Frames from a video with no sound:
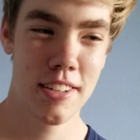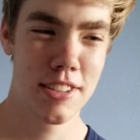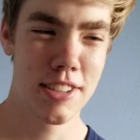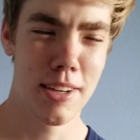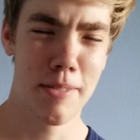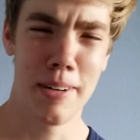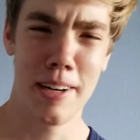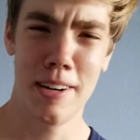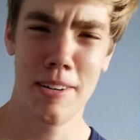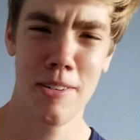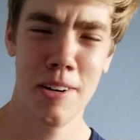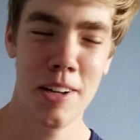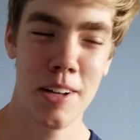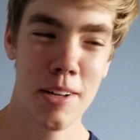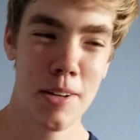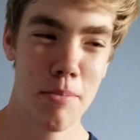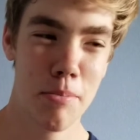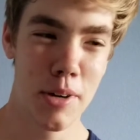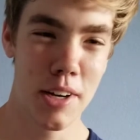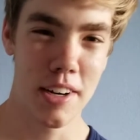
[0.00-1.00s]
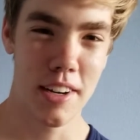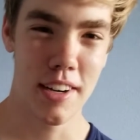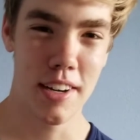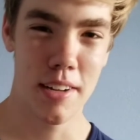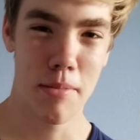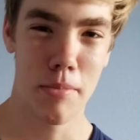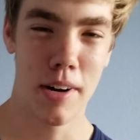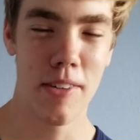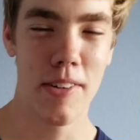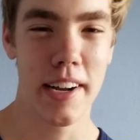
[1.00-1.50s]
somehow.
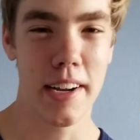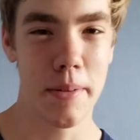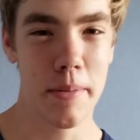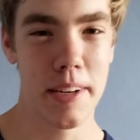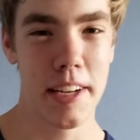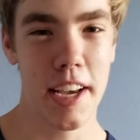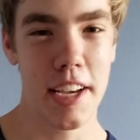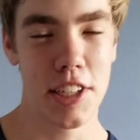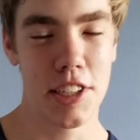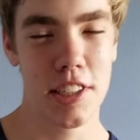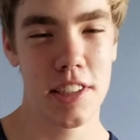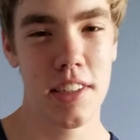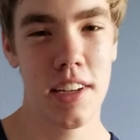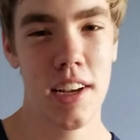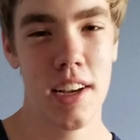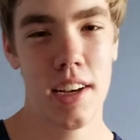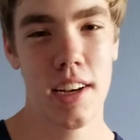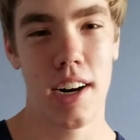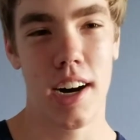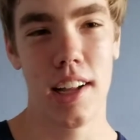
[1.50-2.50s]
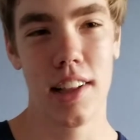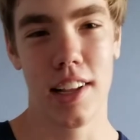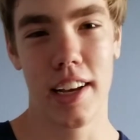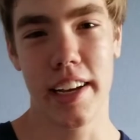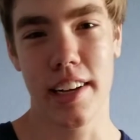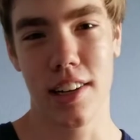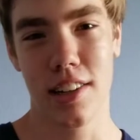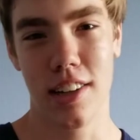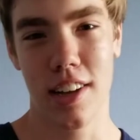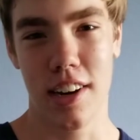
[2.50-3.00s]
But my recommendation, I
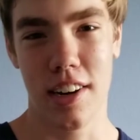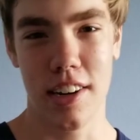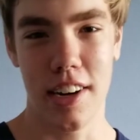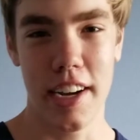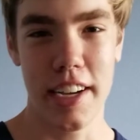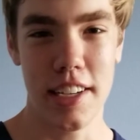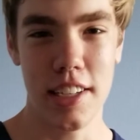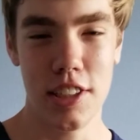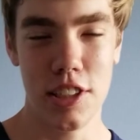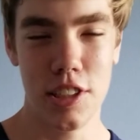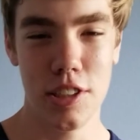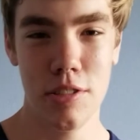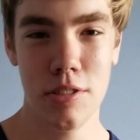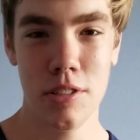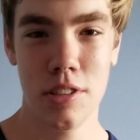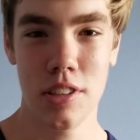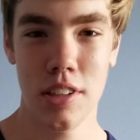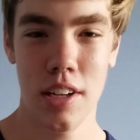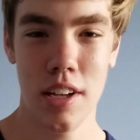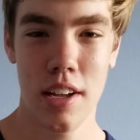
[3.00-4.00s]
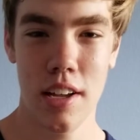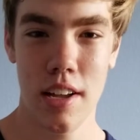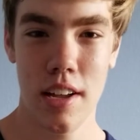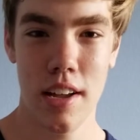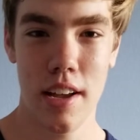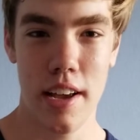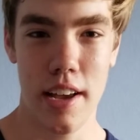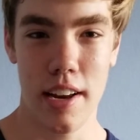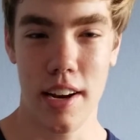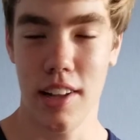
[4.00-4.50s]
like a lot of Nike shoes,
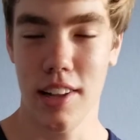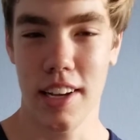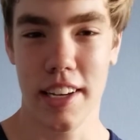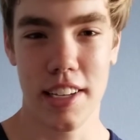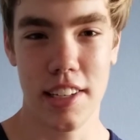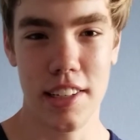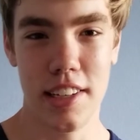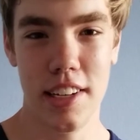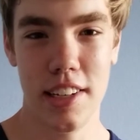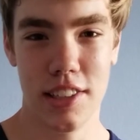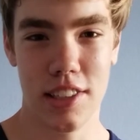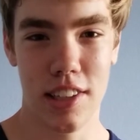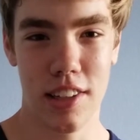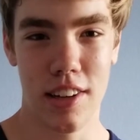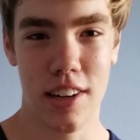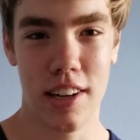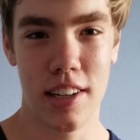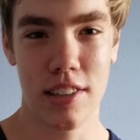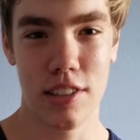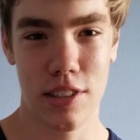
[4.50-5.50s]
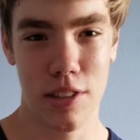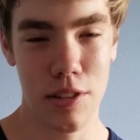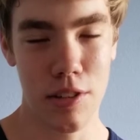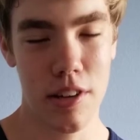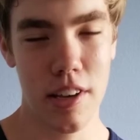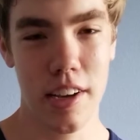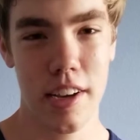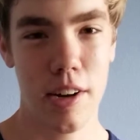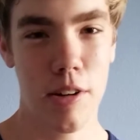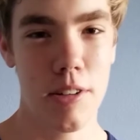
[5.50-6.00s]
and I like Adidas a lot. So you
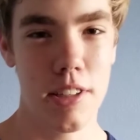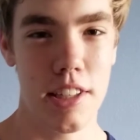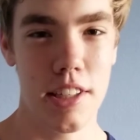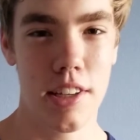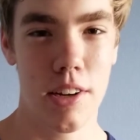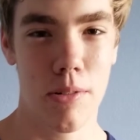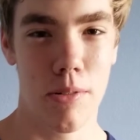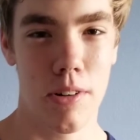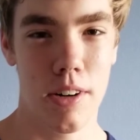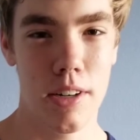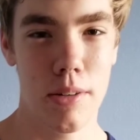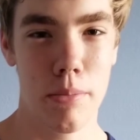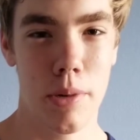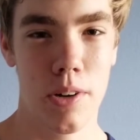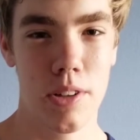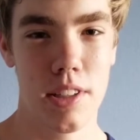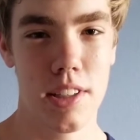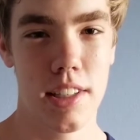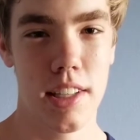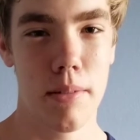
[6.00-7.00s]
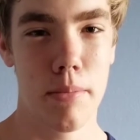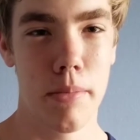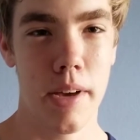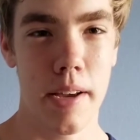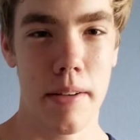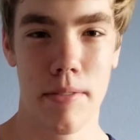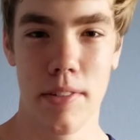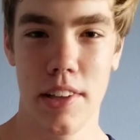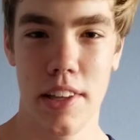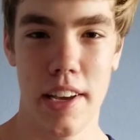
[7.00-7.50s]
could go with either one. Both of them
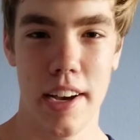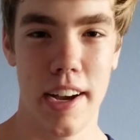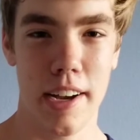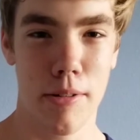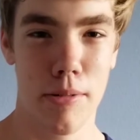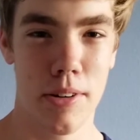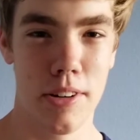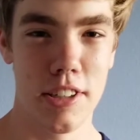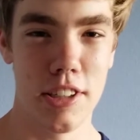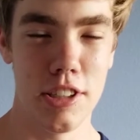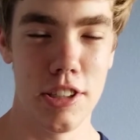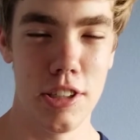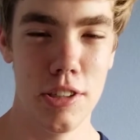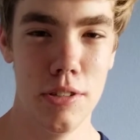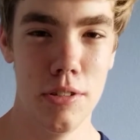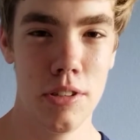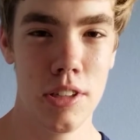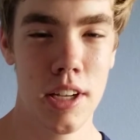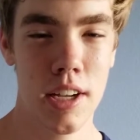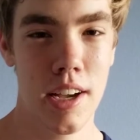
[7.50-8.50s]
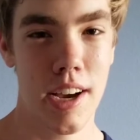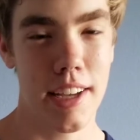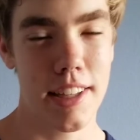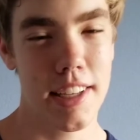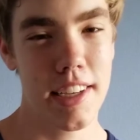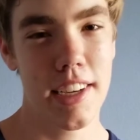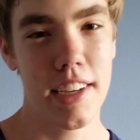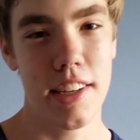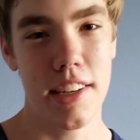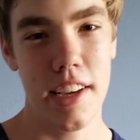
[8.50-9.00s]
make really high quality shoes. I
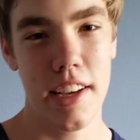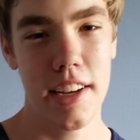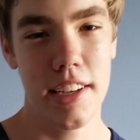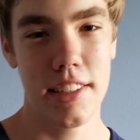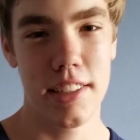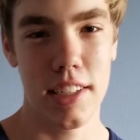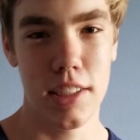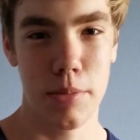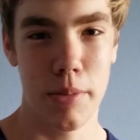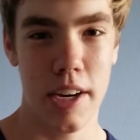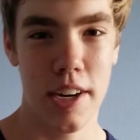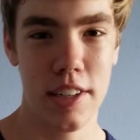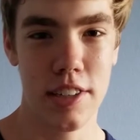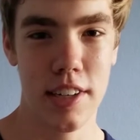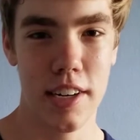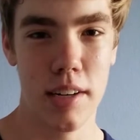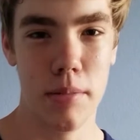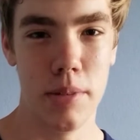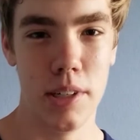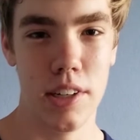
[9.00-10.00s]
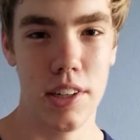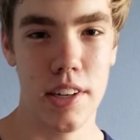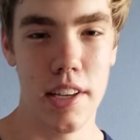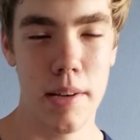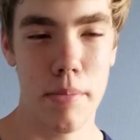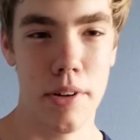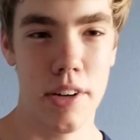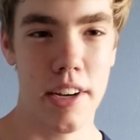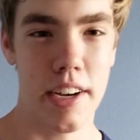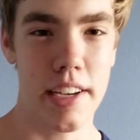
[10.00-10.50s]
think Adidas has better durability,
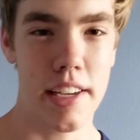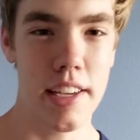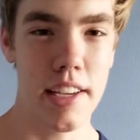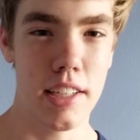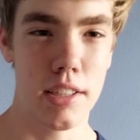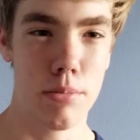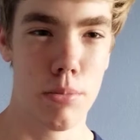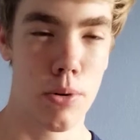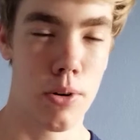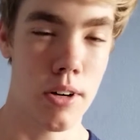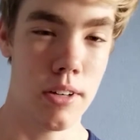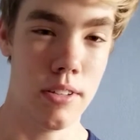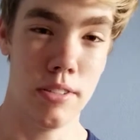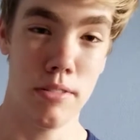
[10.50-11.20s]
but Nike has more